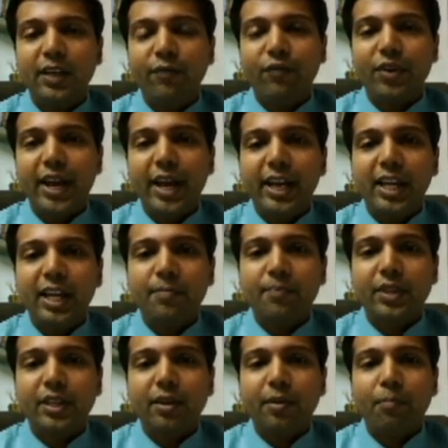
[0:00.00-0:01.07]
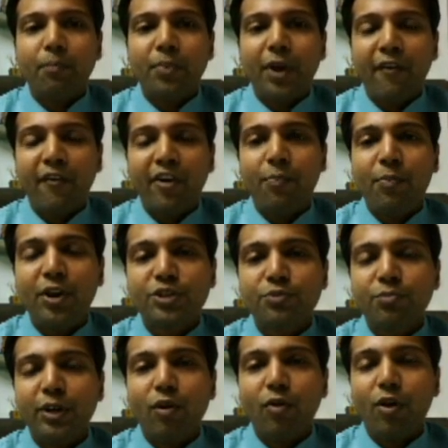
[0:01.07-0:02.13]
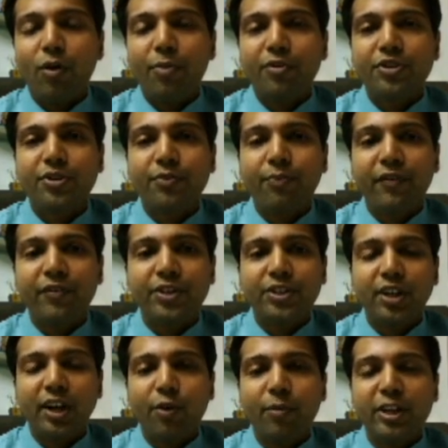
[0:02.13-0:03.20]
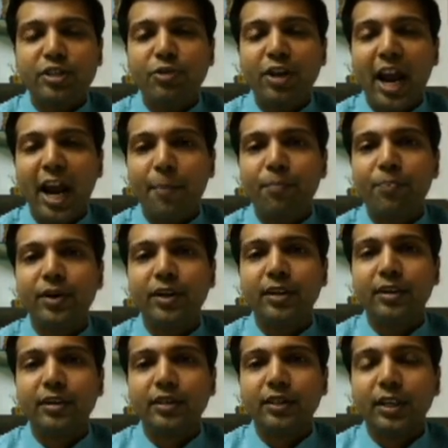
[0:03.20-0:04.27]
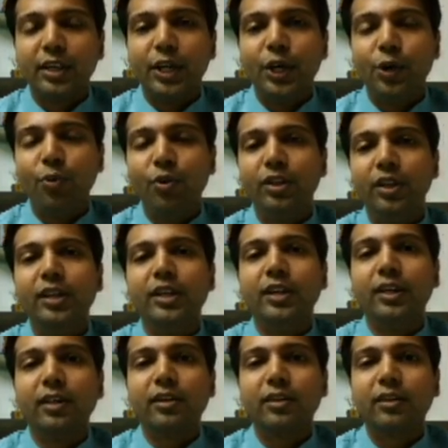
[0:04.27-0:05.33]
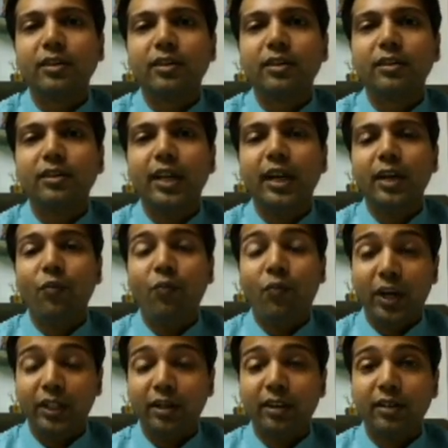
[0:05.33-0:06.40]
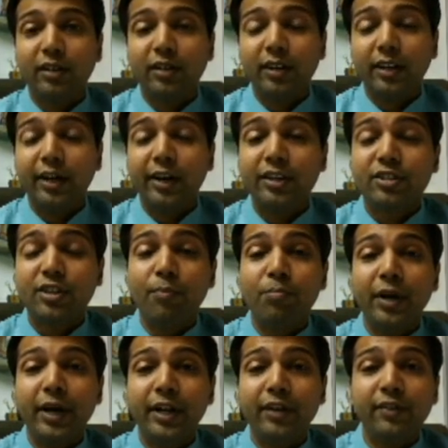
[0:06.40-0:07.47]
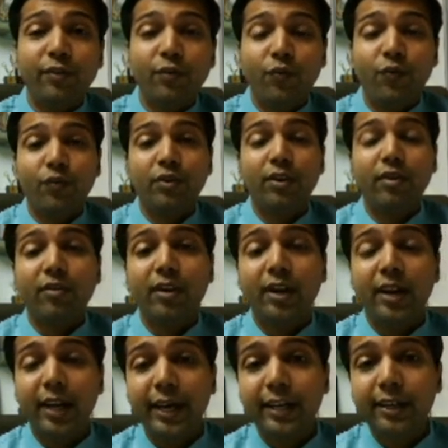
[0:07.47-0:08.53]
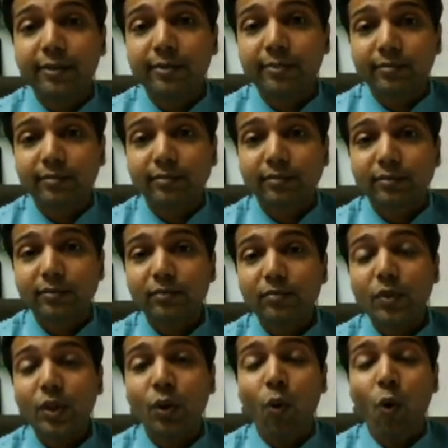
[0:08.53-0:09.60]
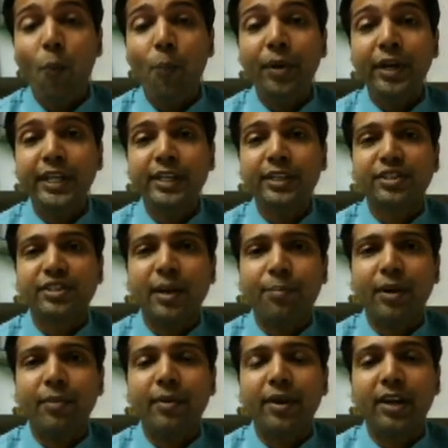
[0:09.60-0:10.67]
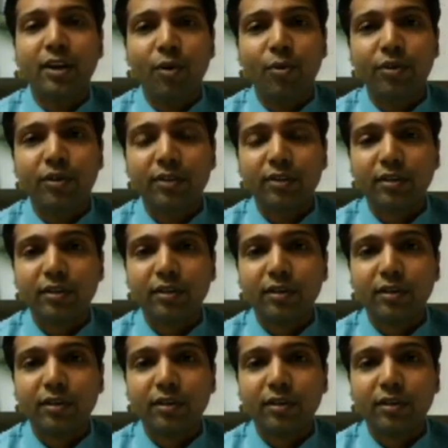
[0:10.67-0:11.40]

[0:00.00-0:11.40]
if any private placement or preferential allotment has been happened during the year, then whether it is complied with, like opening a separate bank account,